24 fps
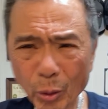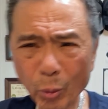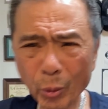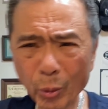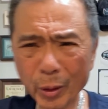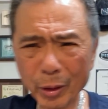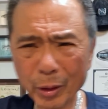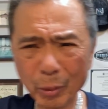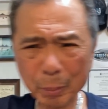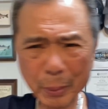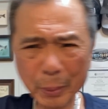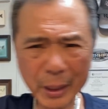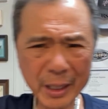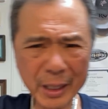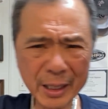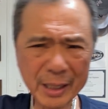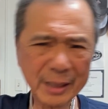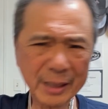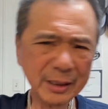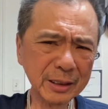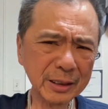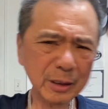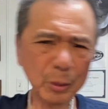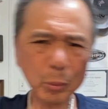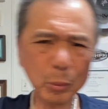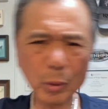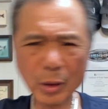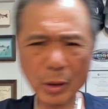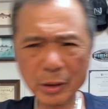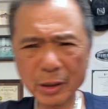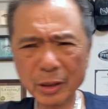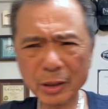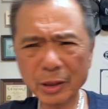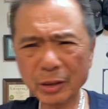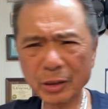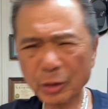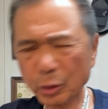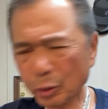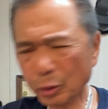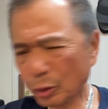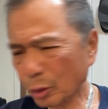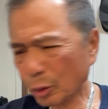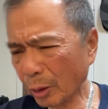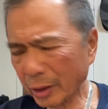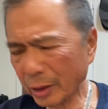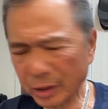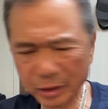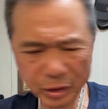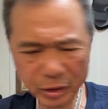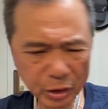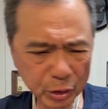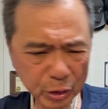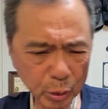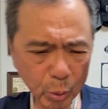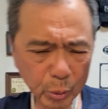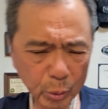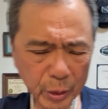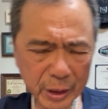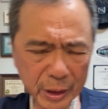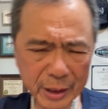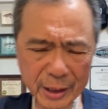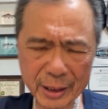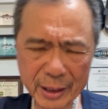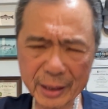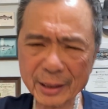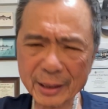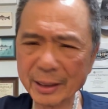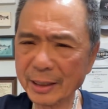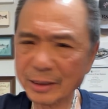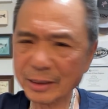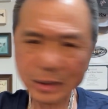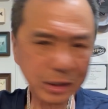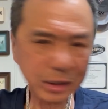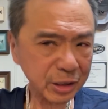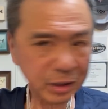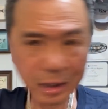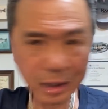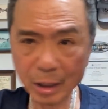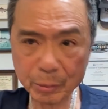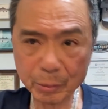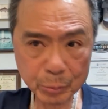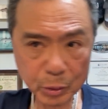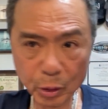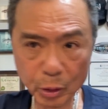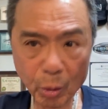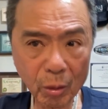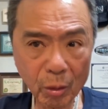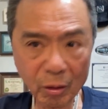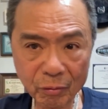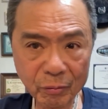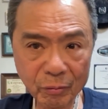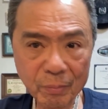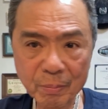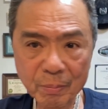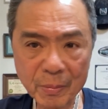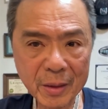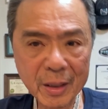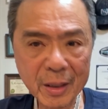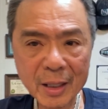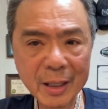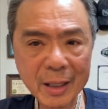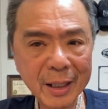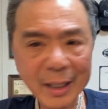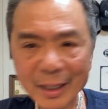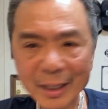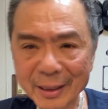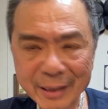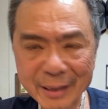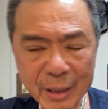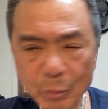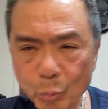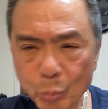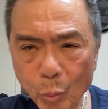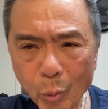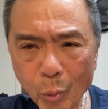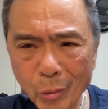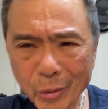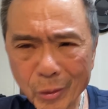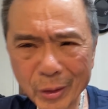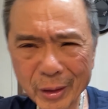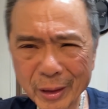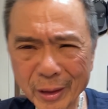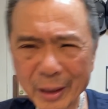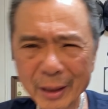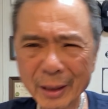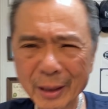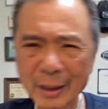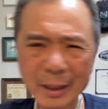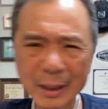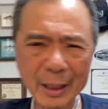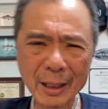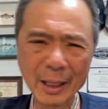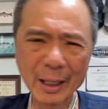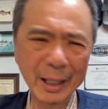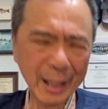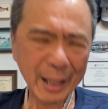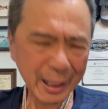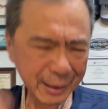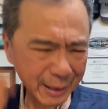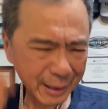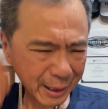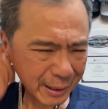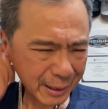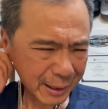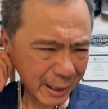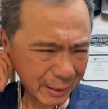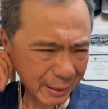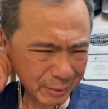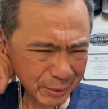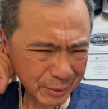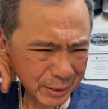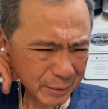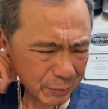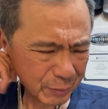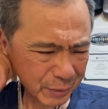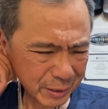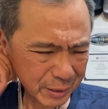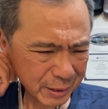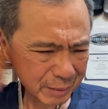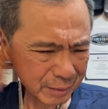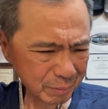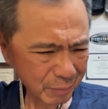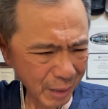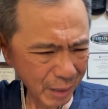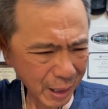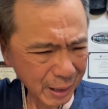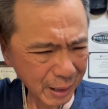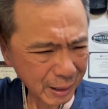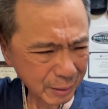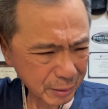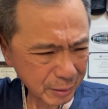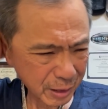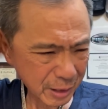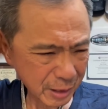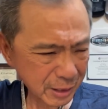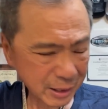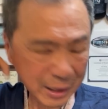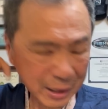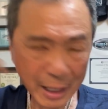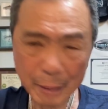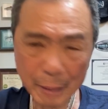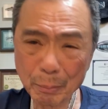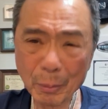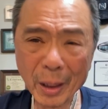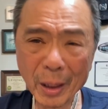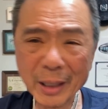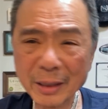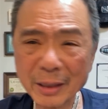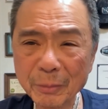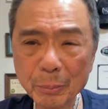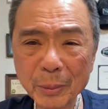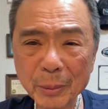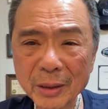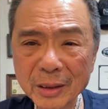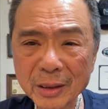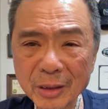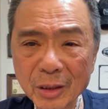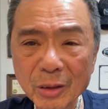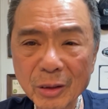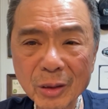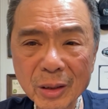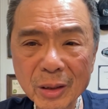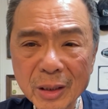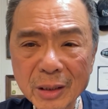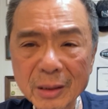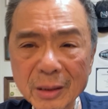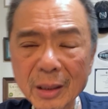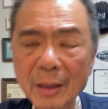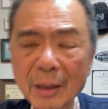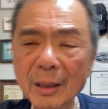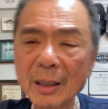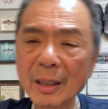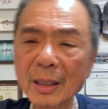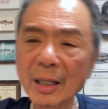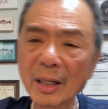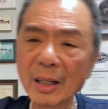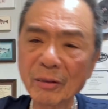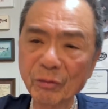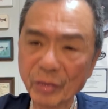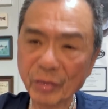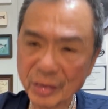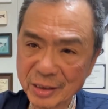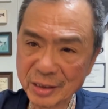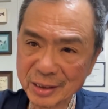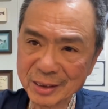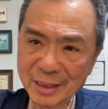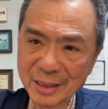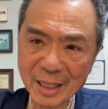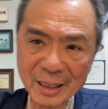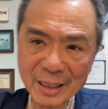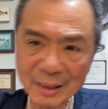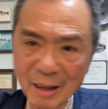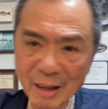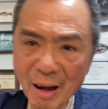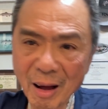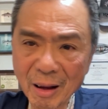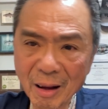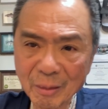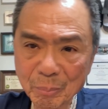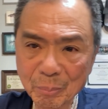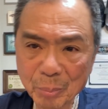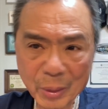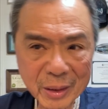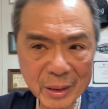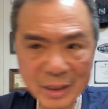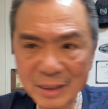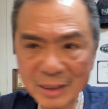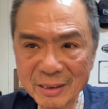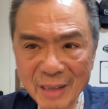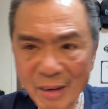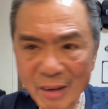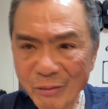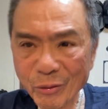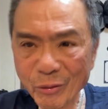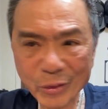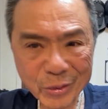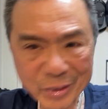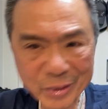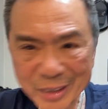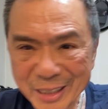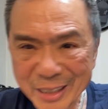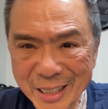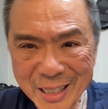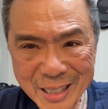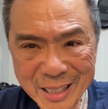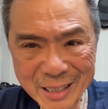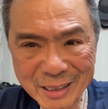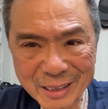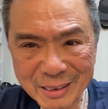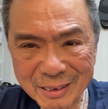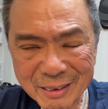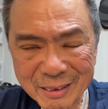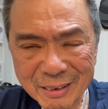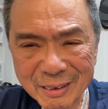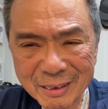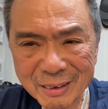the oil base, the one you try to soak it in, it just comes off. It didn't work. And I don't even, the scent might have been good if it stayed on, but it never did.